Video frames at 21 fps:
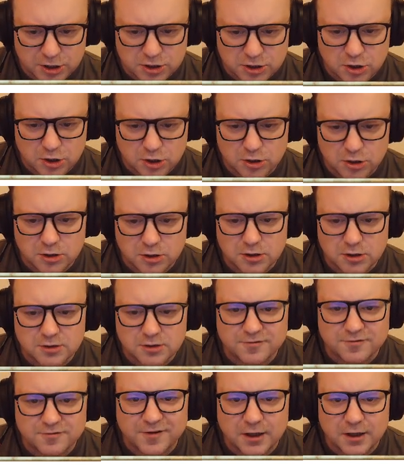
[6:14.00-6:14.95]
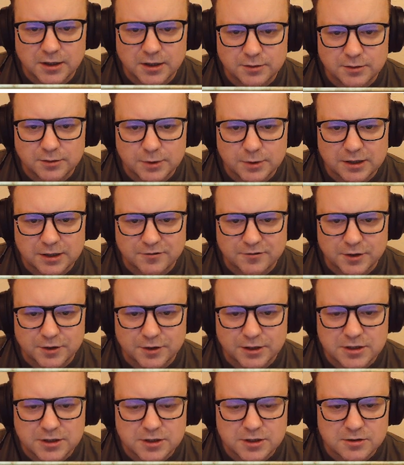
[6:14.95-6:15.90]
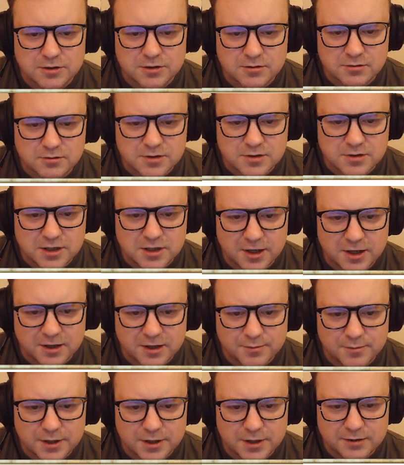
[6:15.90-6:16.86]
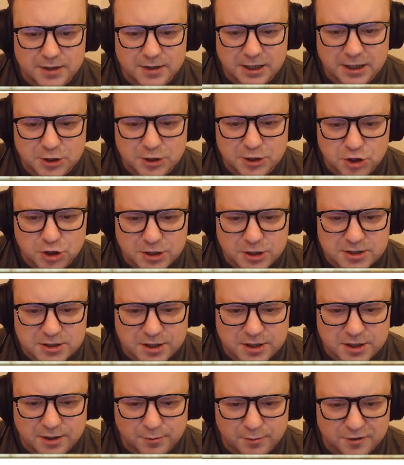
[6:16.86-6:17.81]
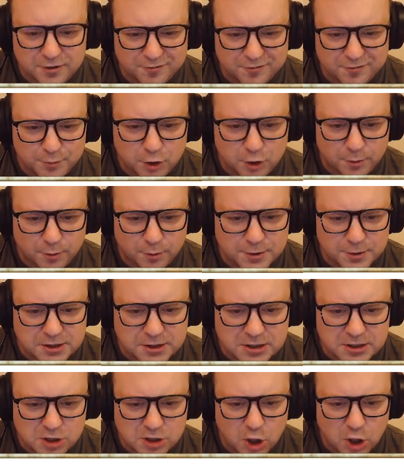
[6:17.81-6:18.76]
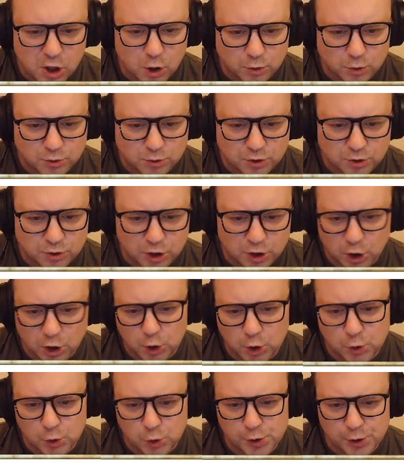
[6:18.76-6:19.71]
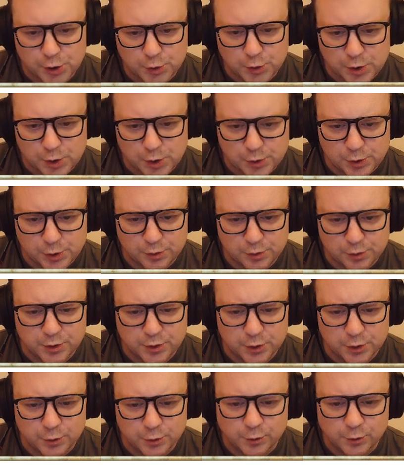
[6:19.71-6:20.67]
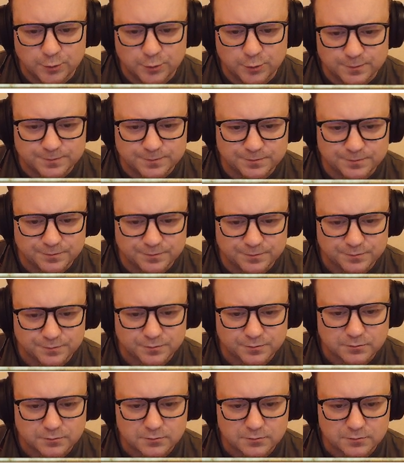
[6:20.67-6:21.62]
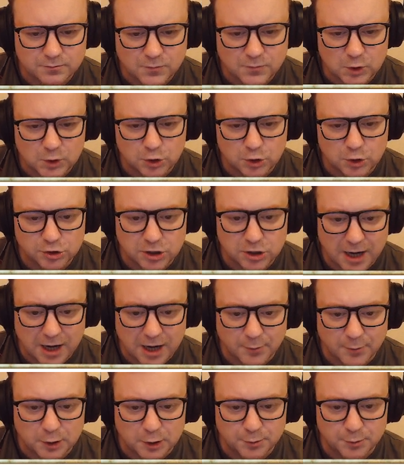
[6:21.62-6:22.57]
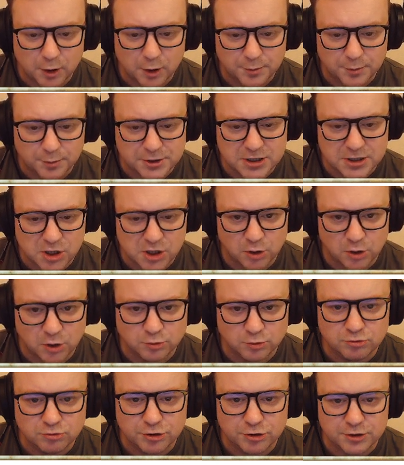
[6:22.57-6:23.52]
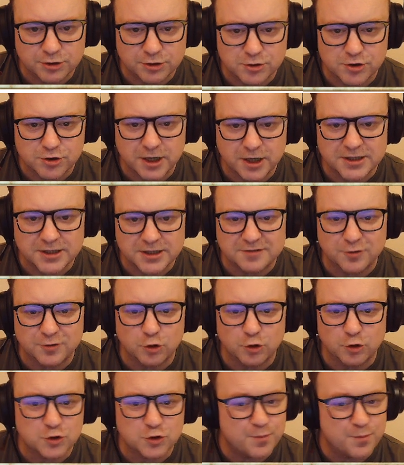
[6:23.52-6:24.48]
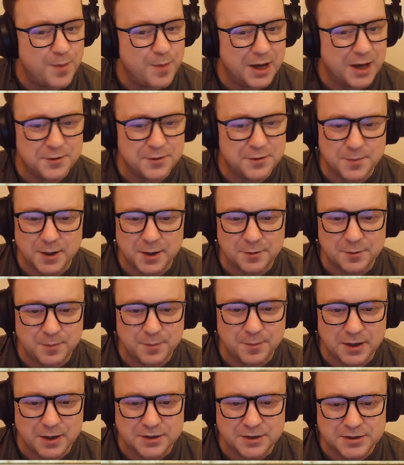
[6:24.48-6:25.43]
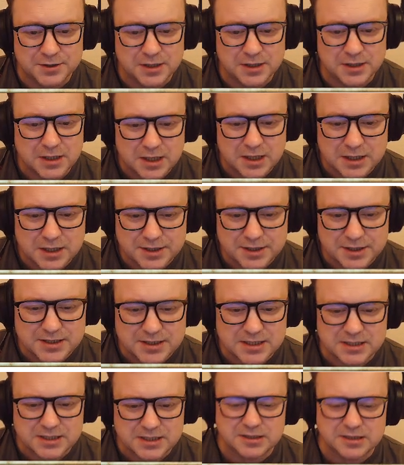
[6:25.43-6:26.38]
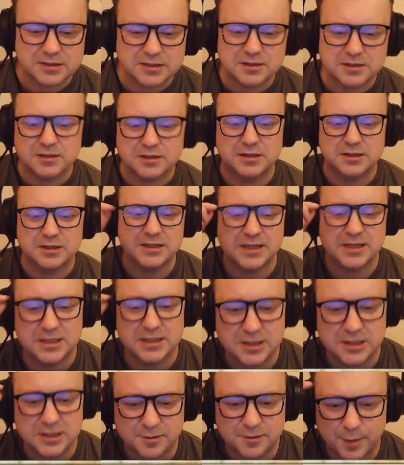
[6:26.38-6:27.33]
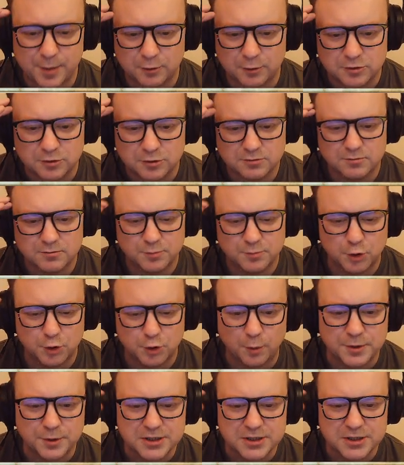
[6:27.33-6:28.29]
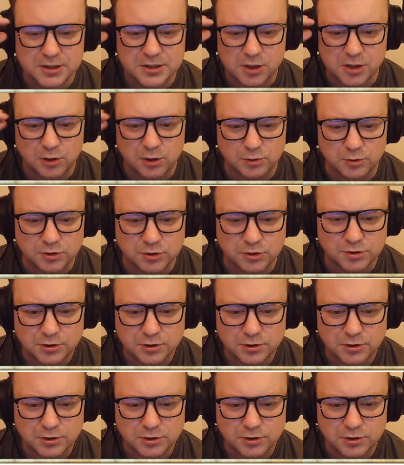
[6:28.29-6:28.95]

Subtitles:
good. Fine. We have a nice synonym there. Illustrates the number of properties owned. Oh, no. Good grammar, properties owned, reduced relative clause. But this isn't about properties owned.